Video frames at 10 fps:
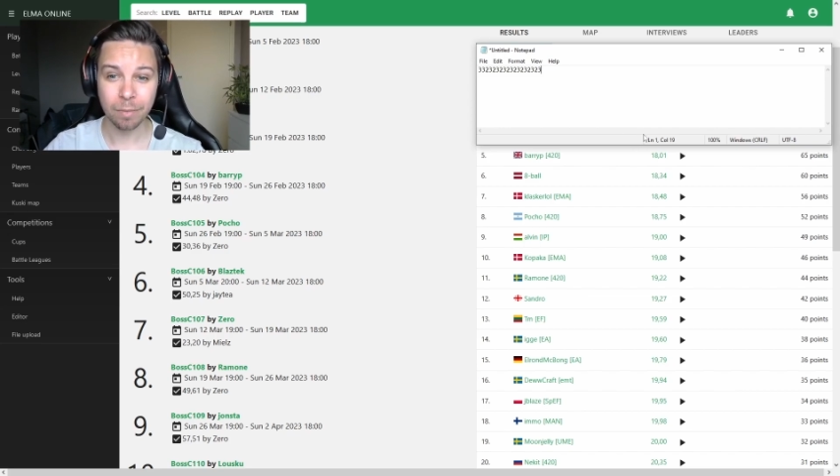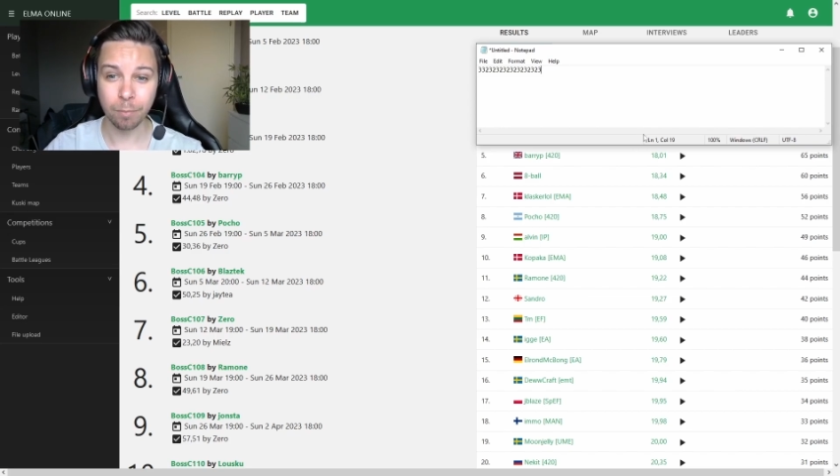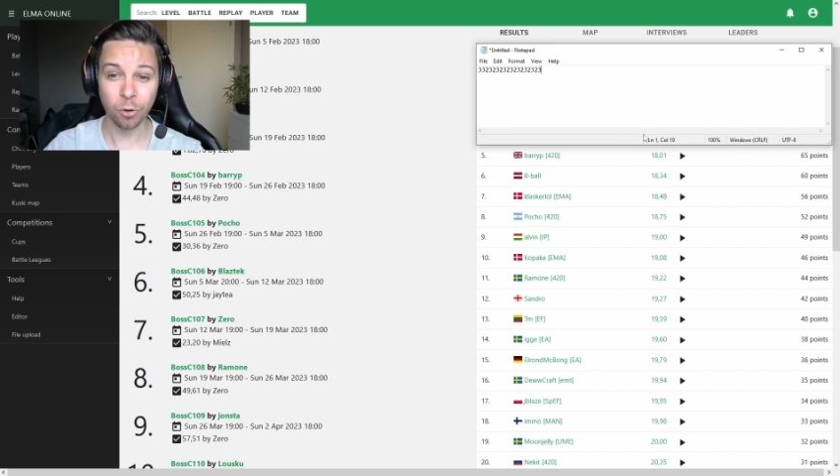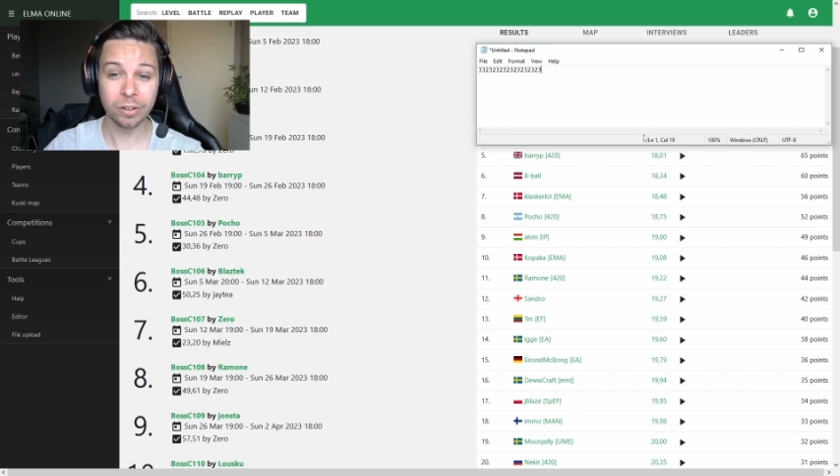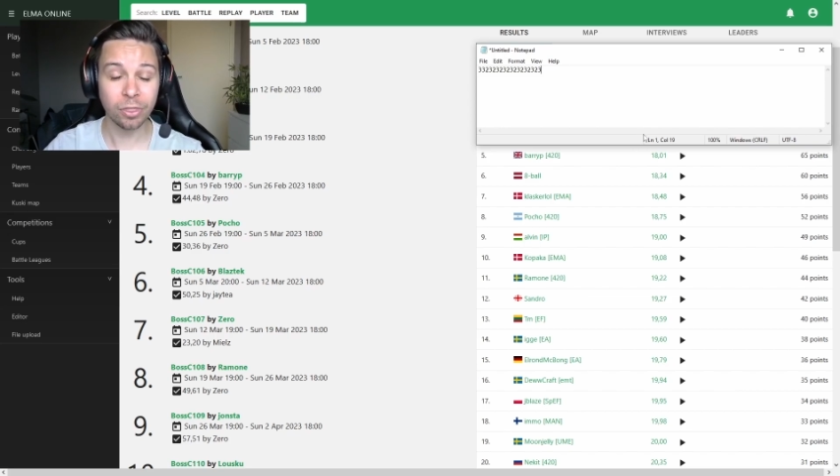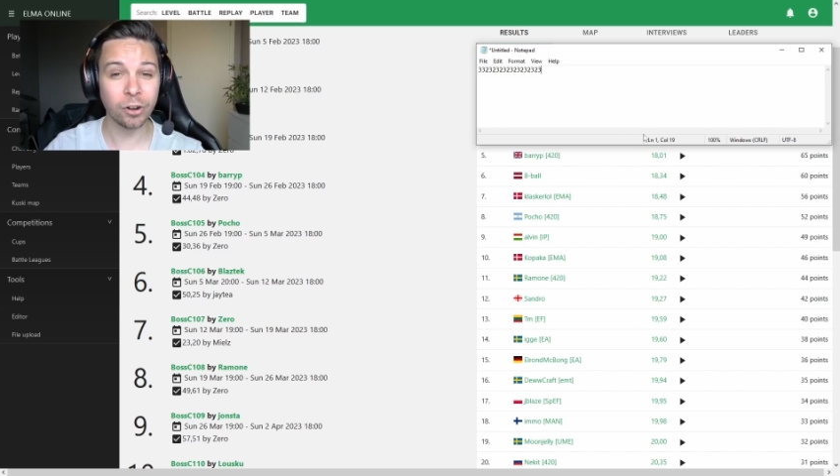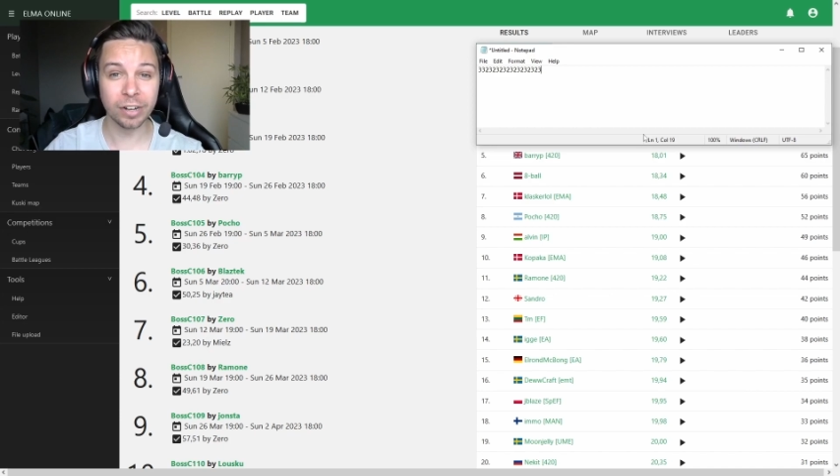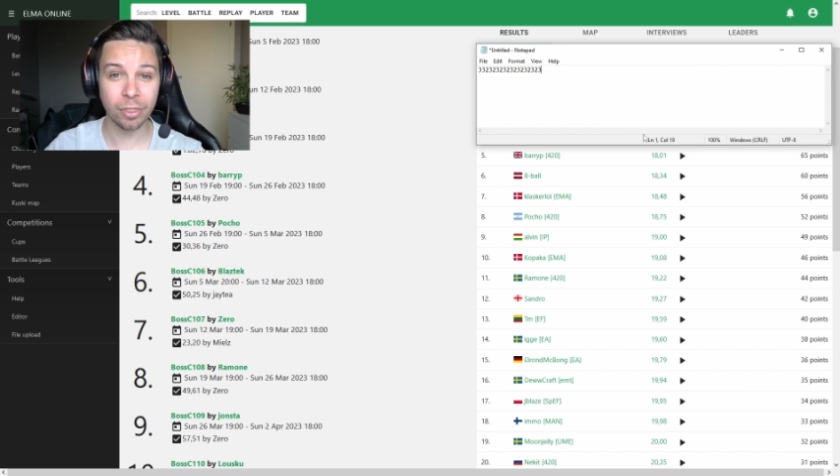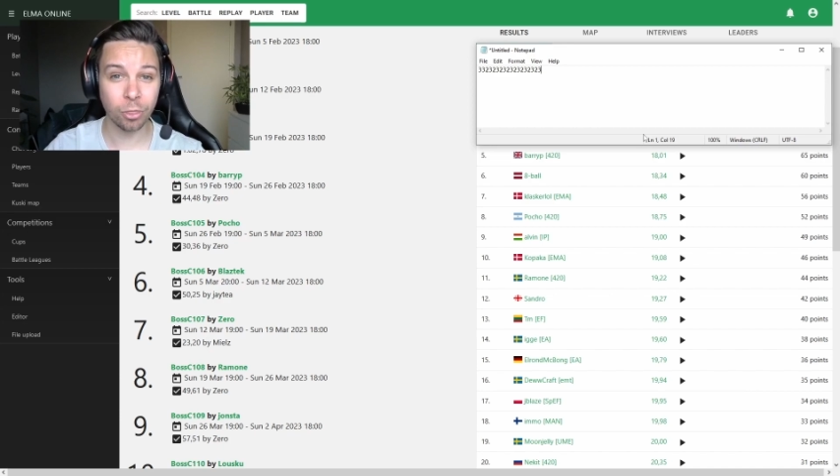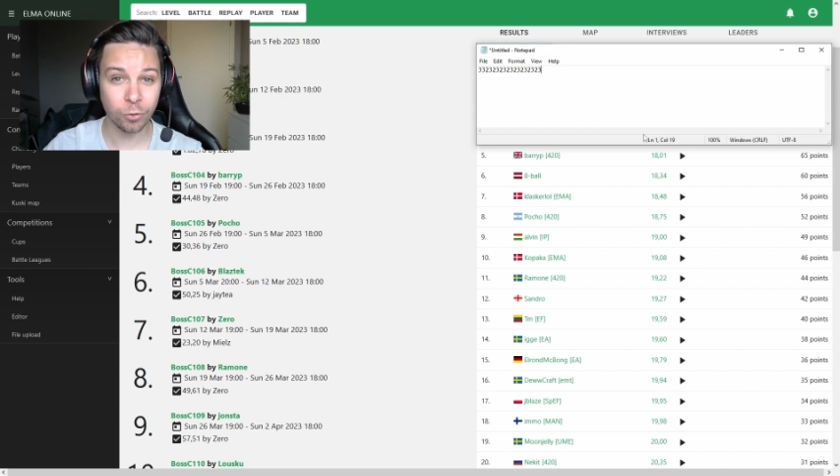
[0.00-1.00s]

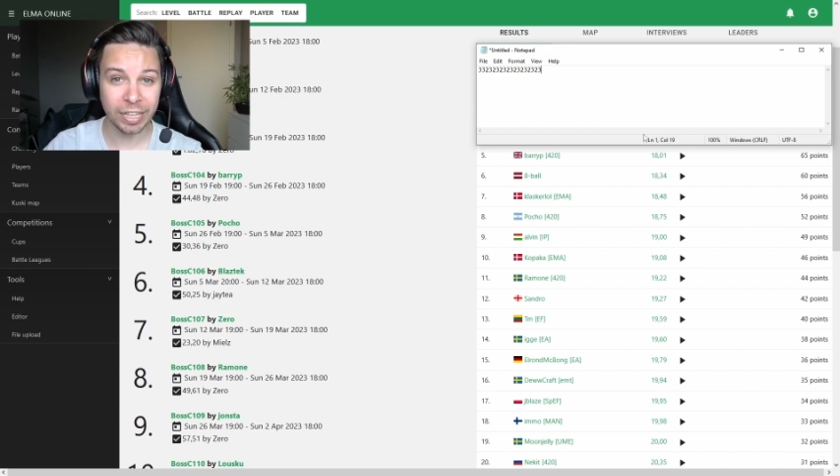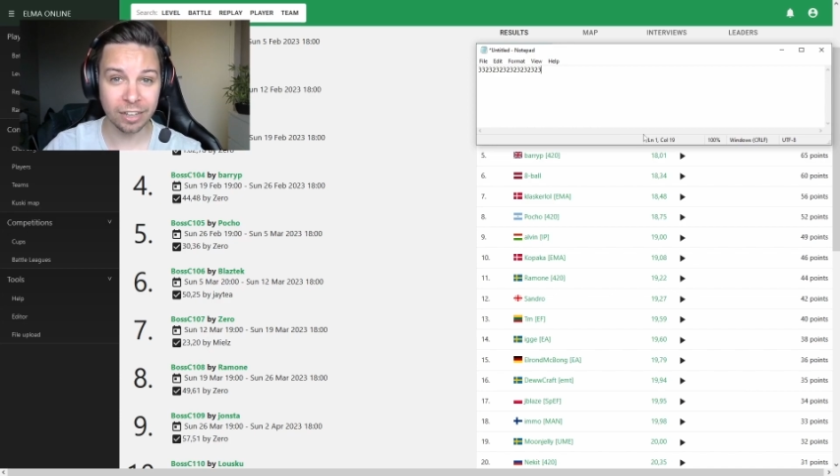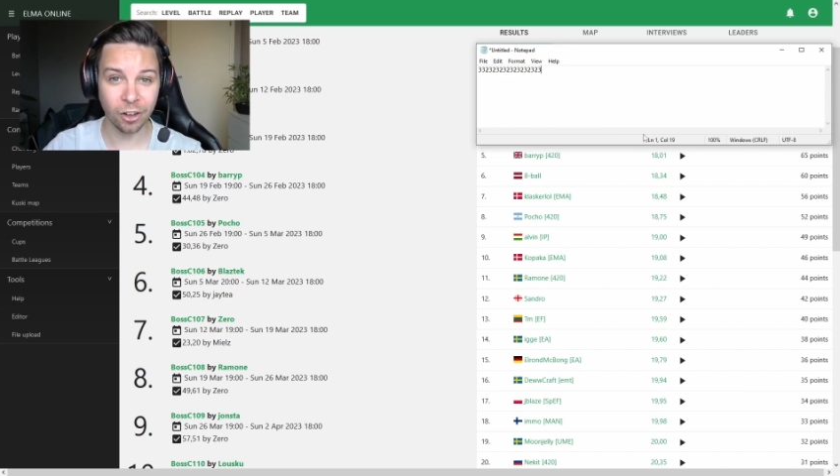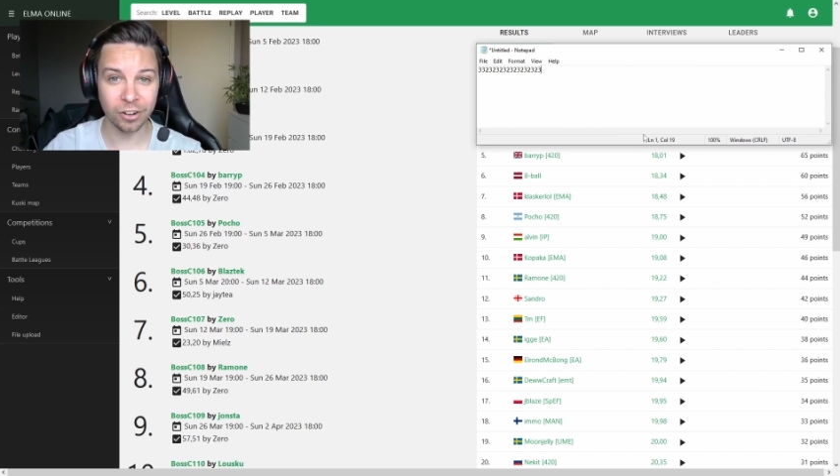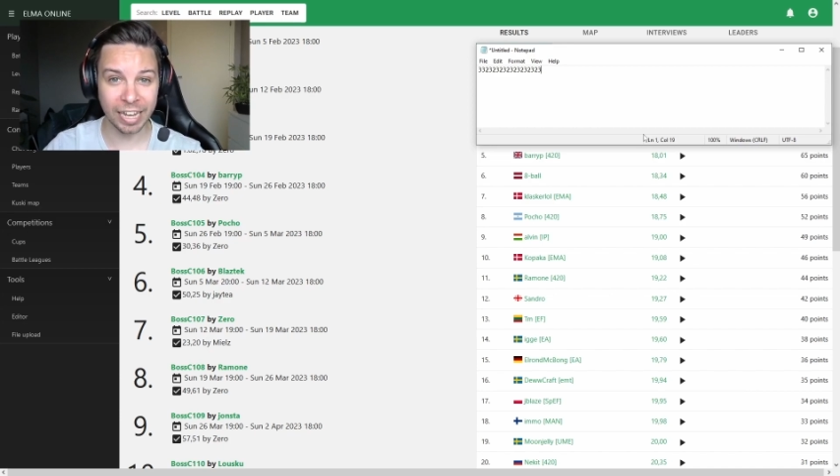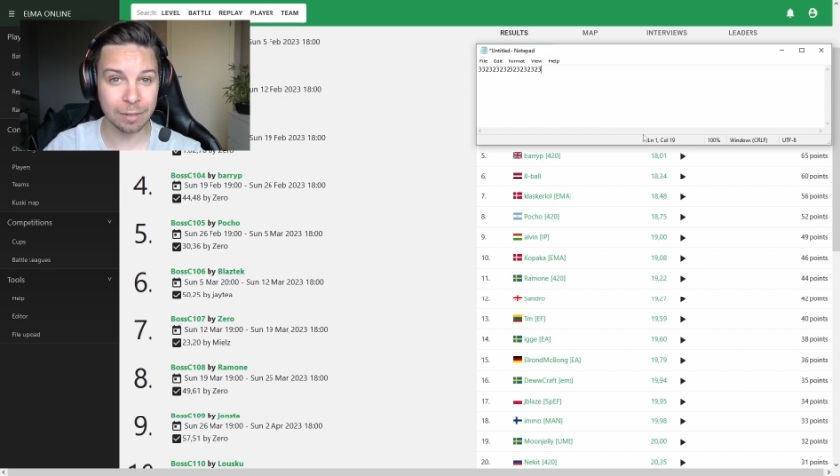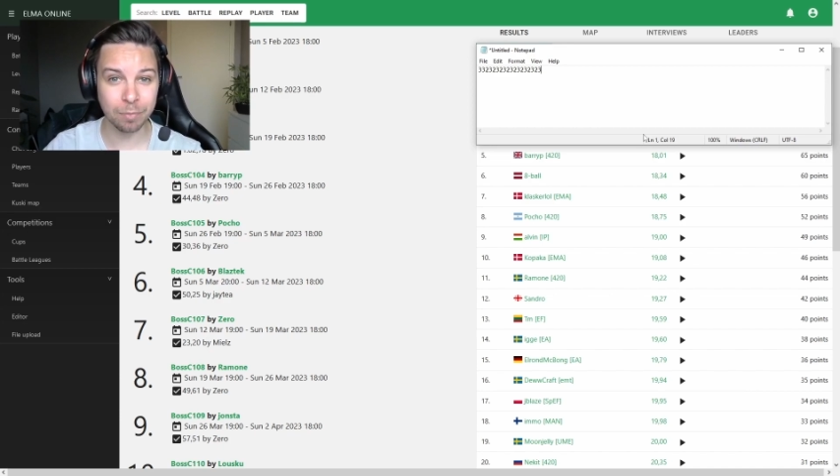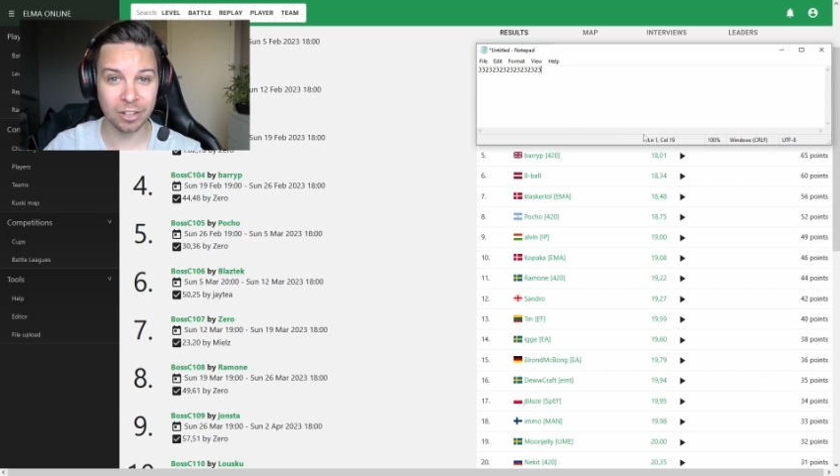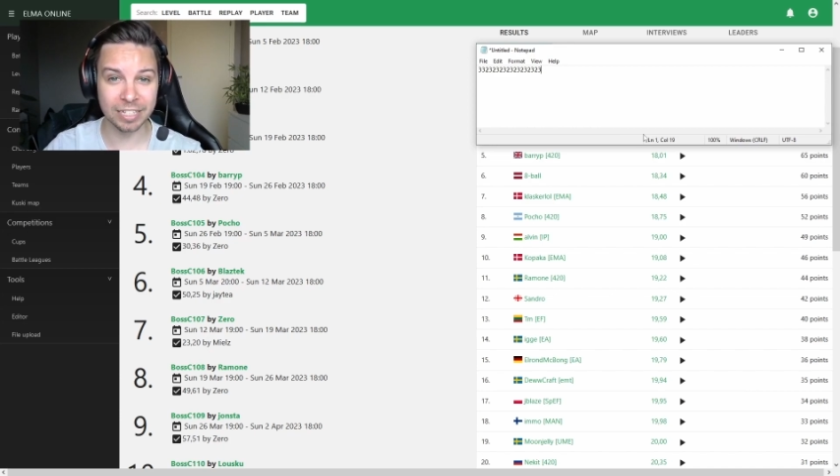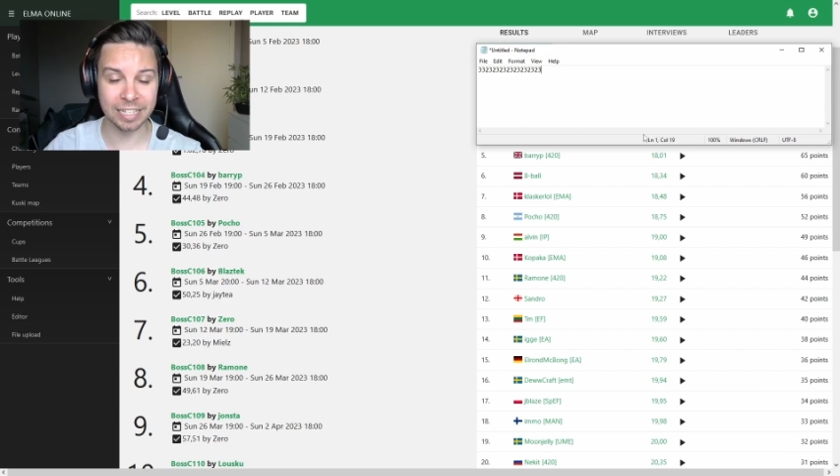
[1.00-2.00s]
0.33 on
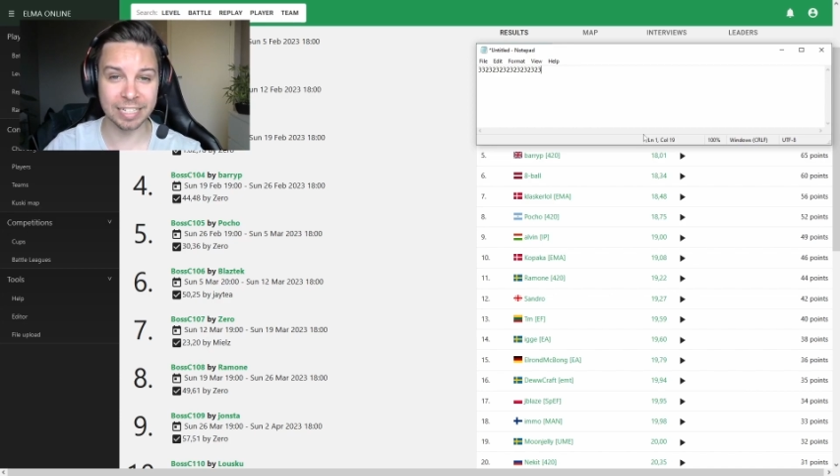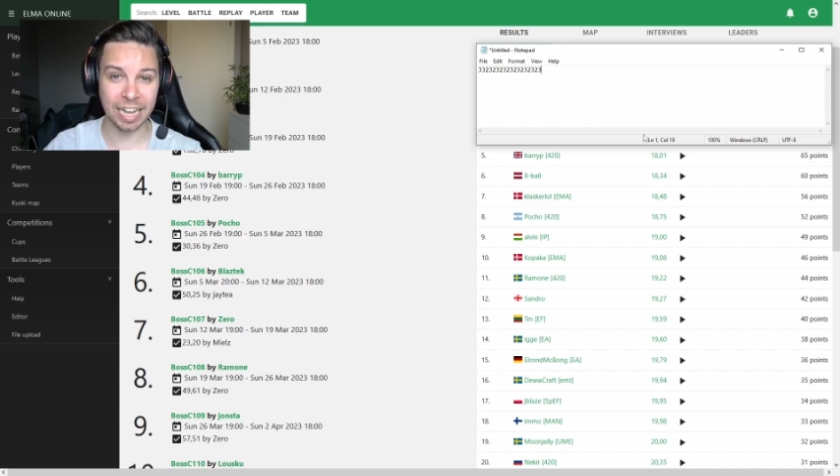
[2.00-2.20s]
8-Ball's